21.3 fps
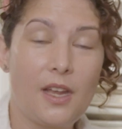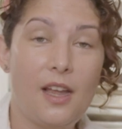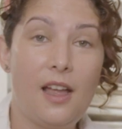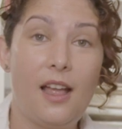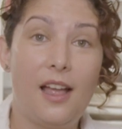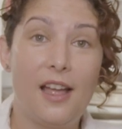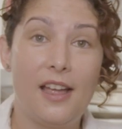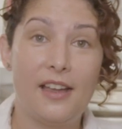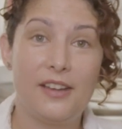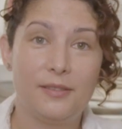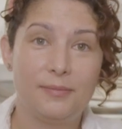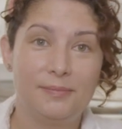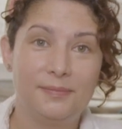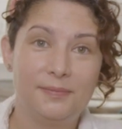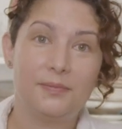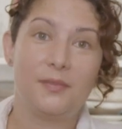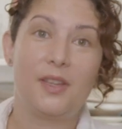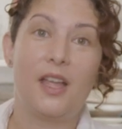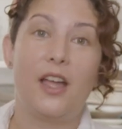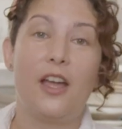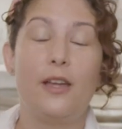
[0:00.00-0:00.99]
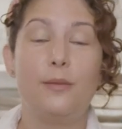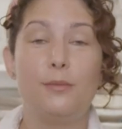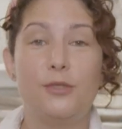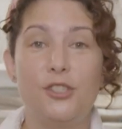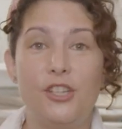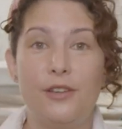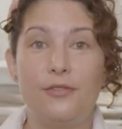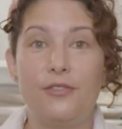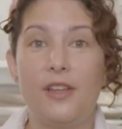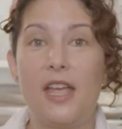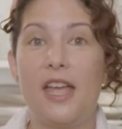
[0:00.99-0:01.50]
Hi, I'm
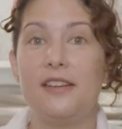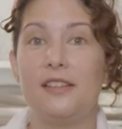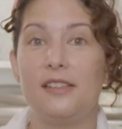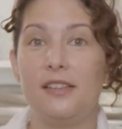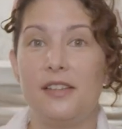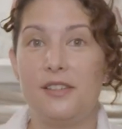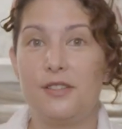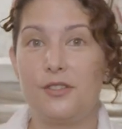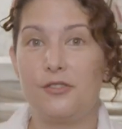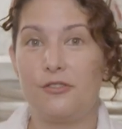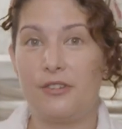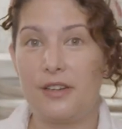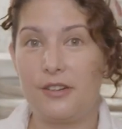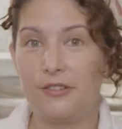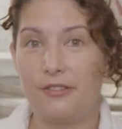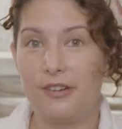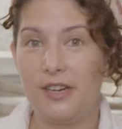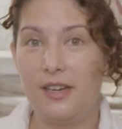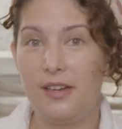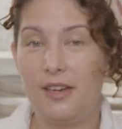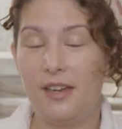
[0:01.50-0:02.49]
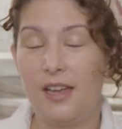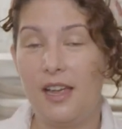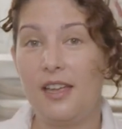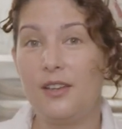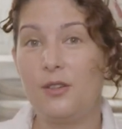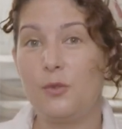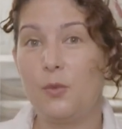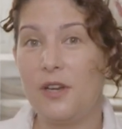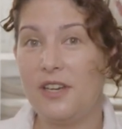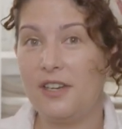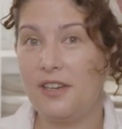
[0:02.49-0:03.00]
Chef Analiese Gregory,
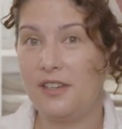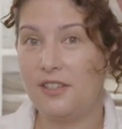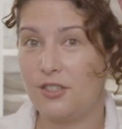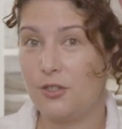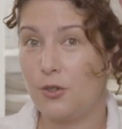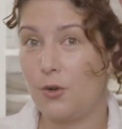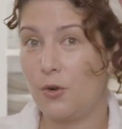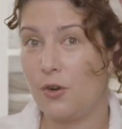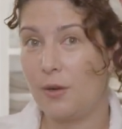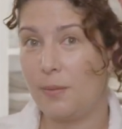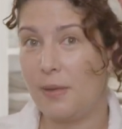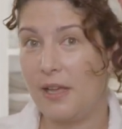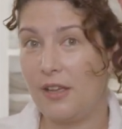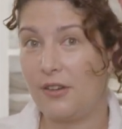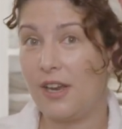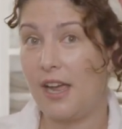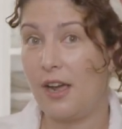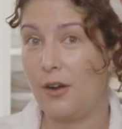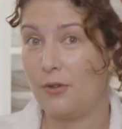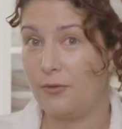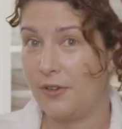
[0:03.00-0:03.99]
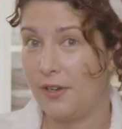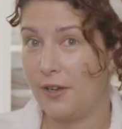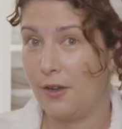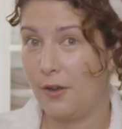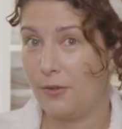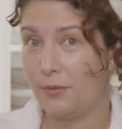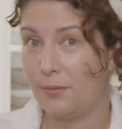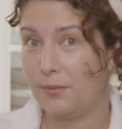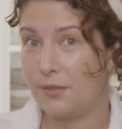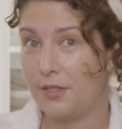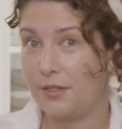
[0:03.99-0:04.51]
and we need to talk about healthy
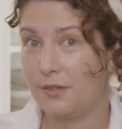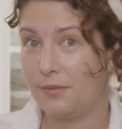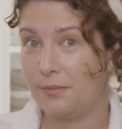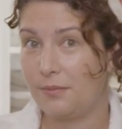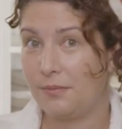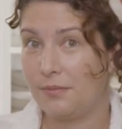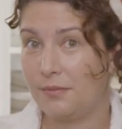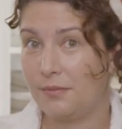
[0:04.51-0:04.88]
homes.